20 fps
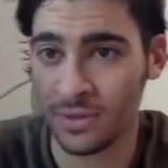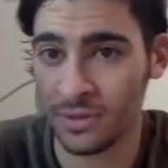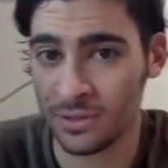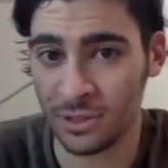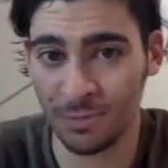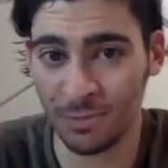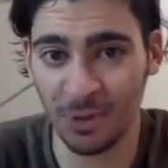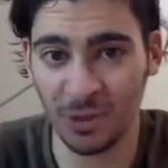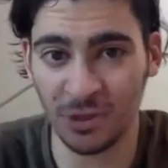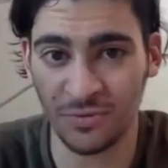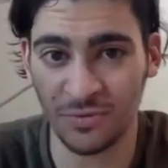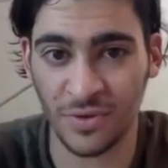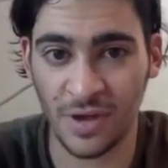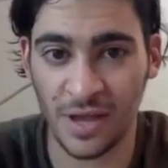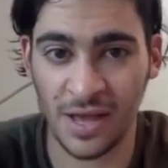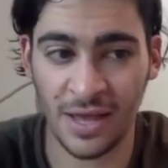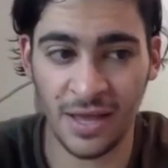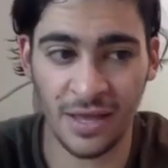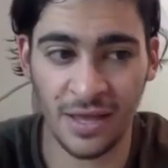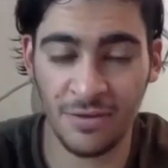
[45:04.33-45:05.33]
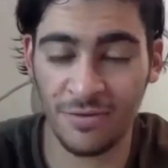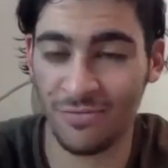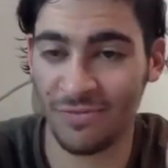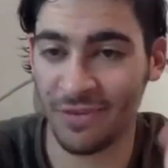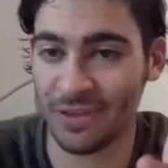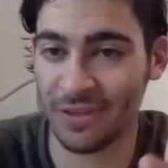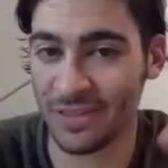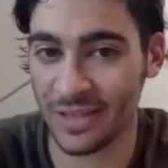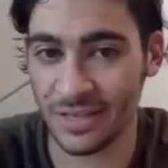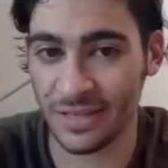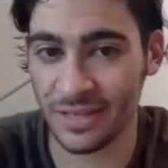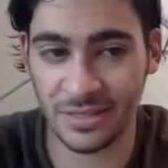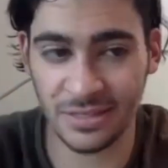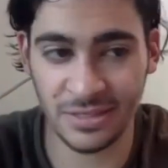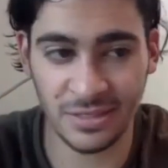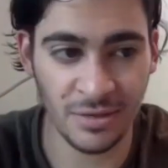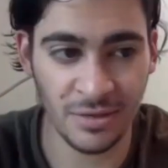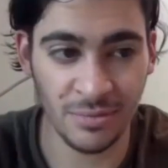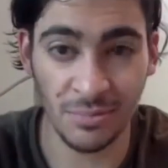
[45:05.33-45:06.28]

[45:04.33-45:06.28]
speechify, fitness,